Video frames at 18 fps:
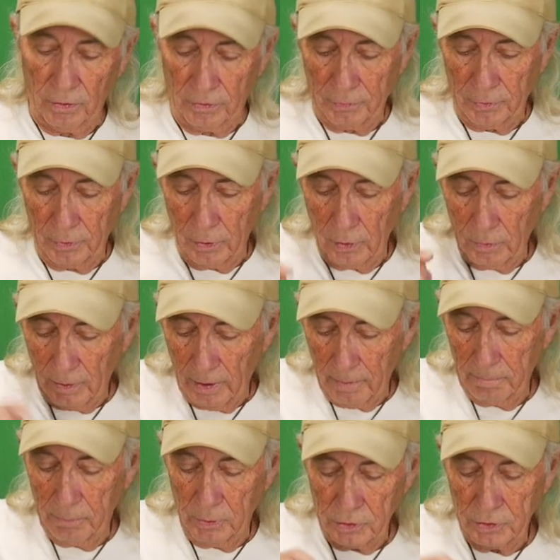it through
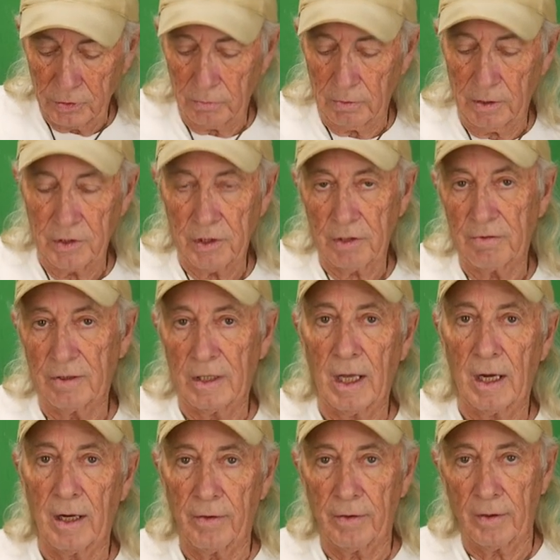and push the rest of it
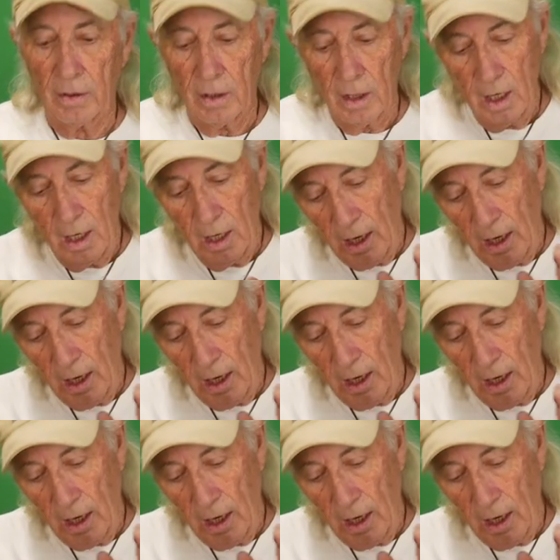out of there.